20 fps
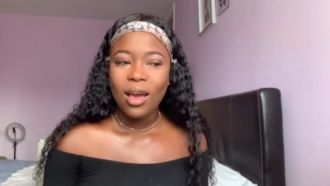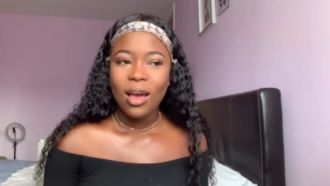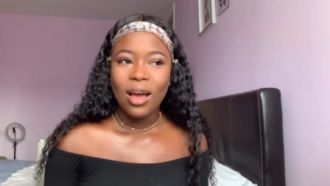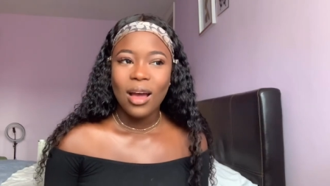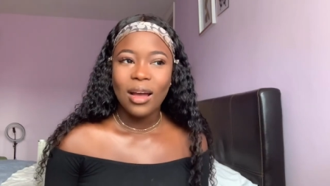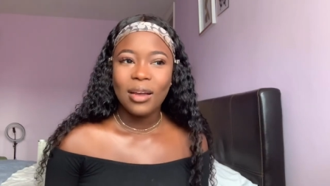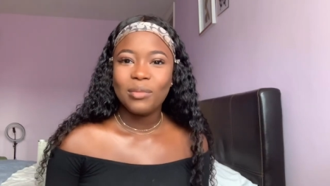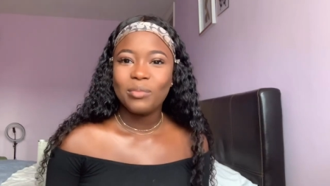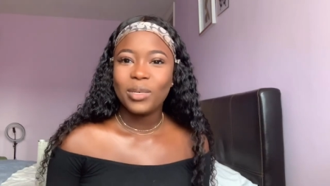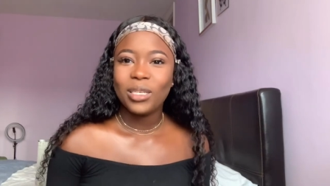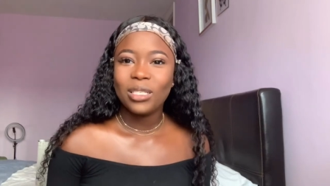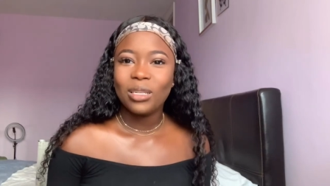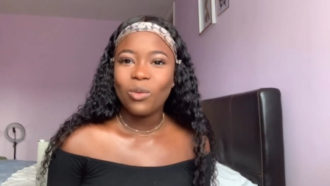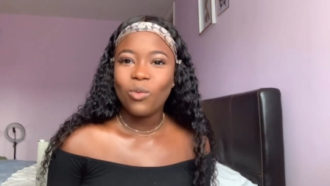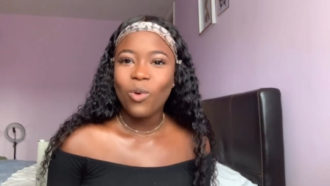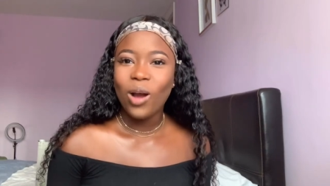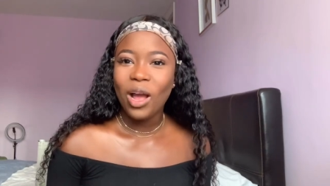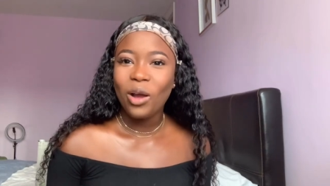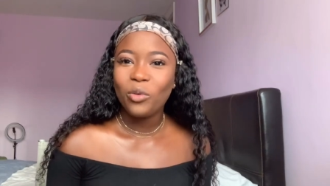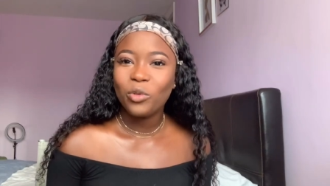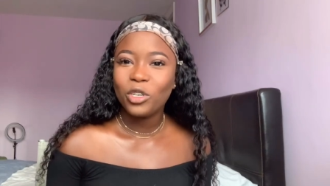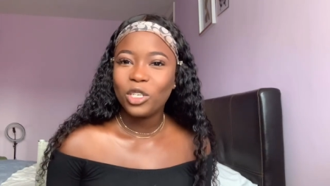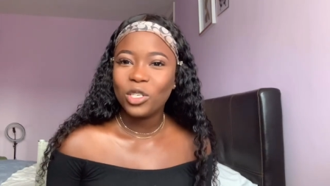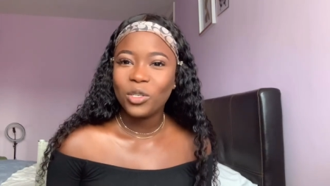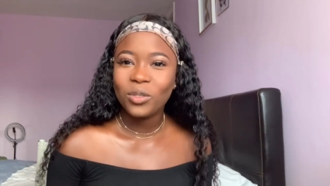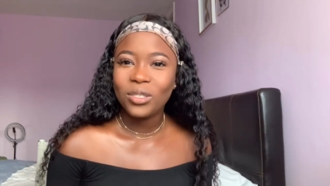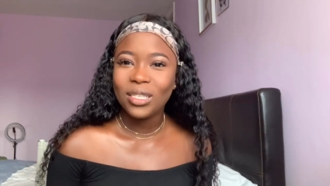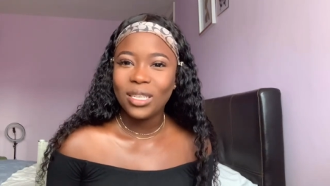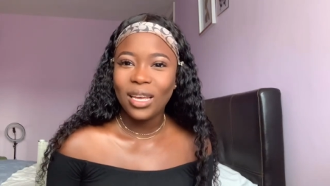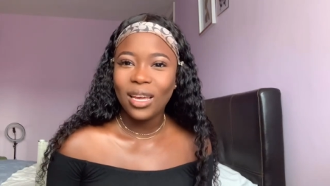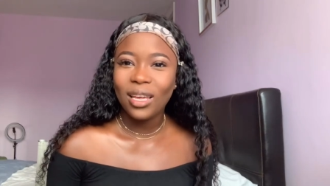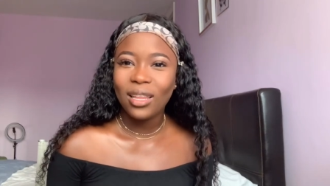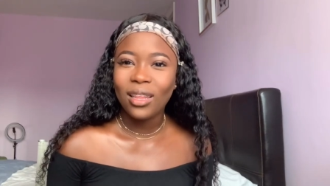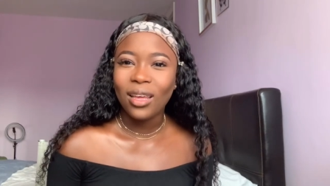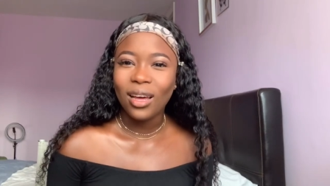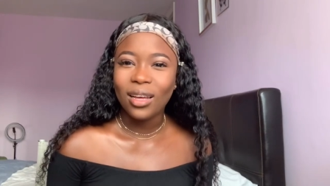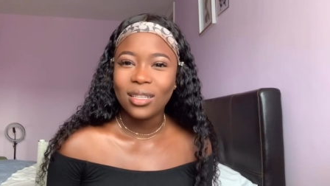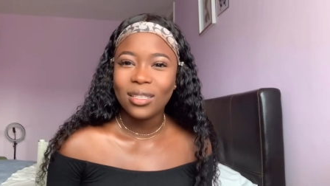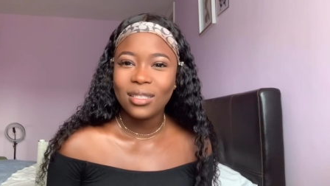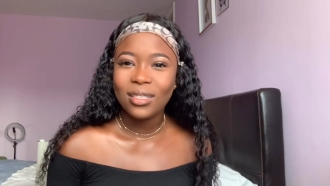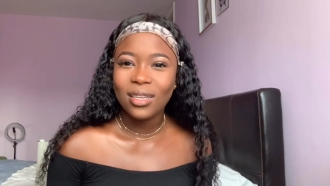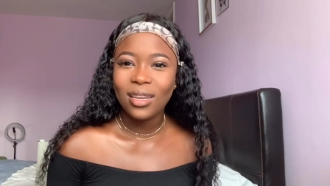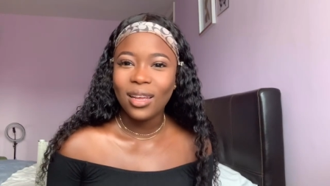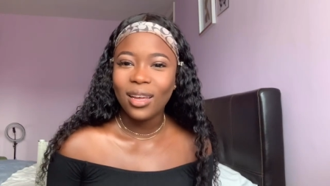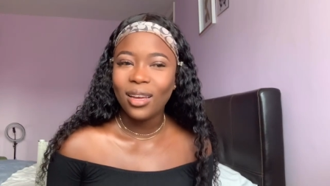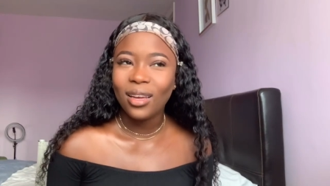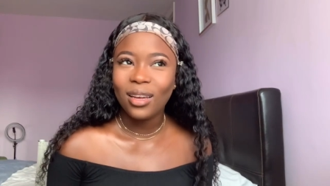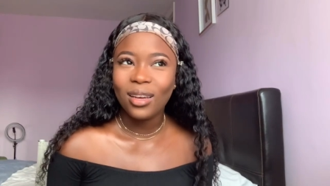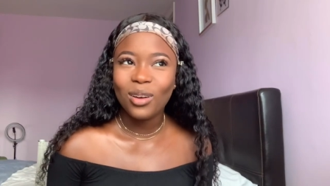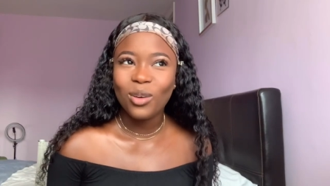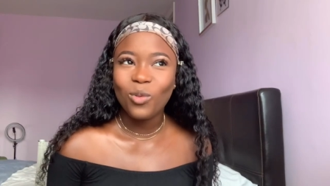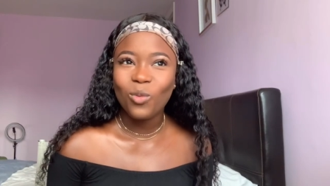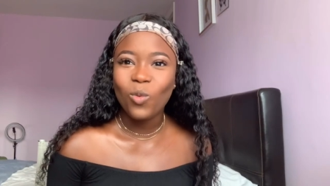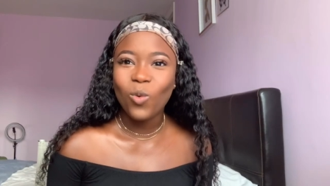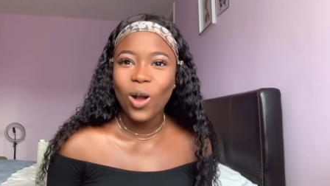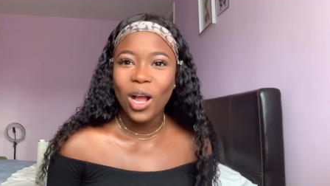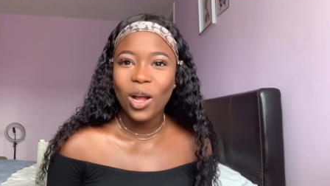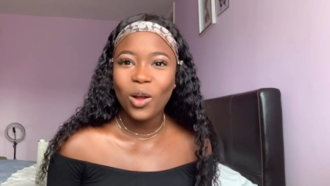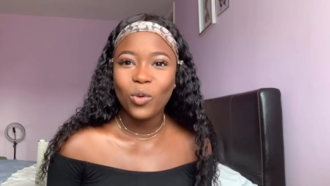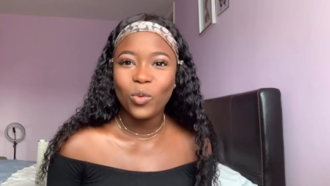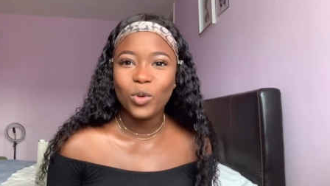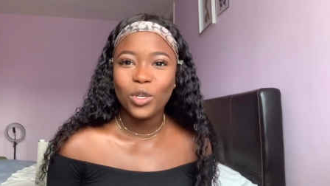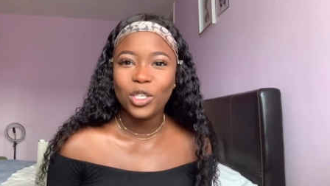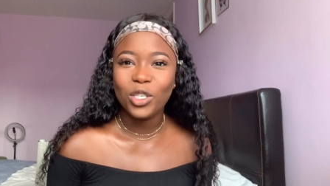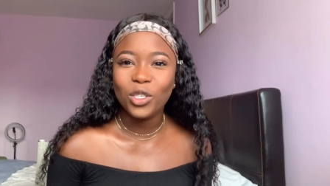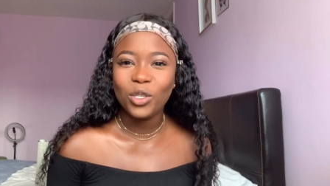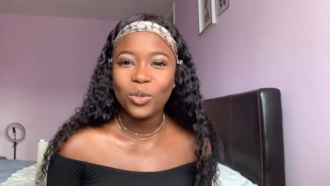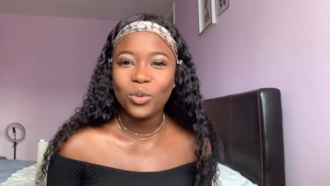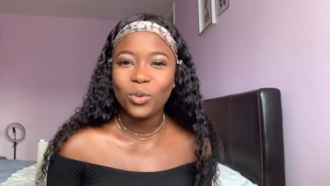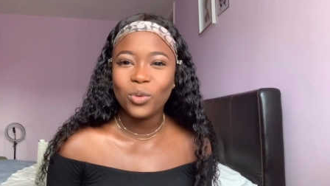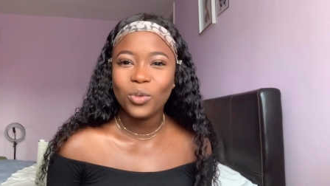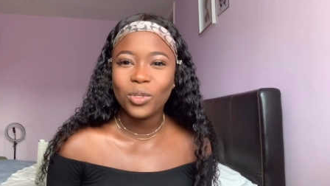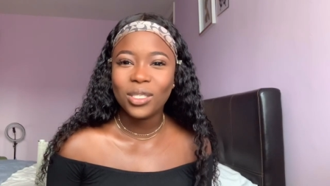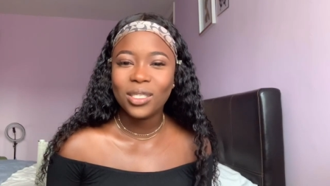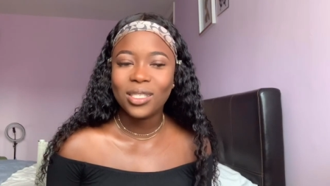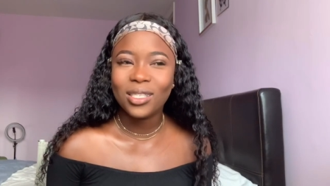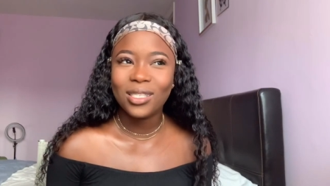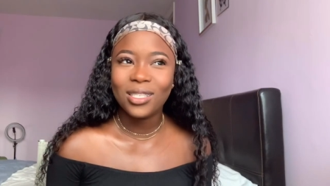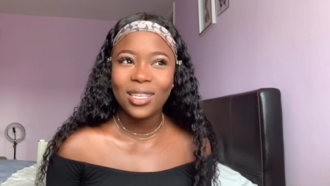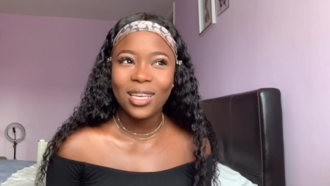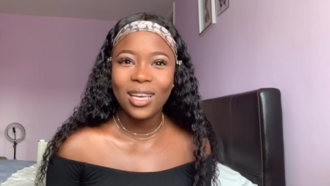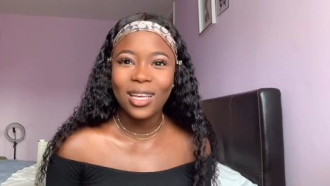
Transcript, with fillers: And me said, why would you say that? Like, why would you say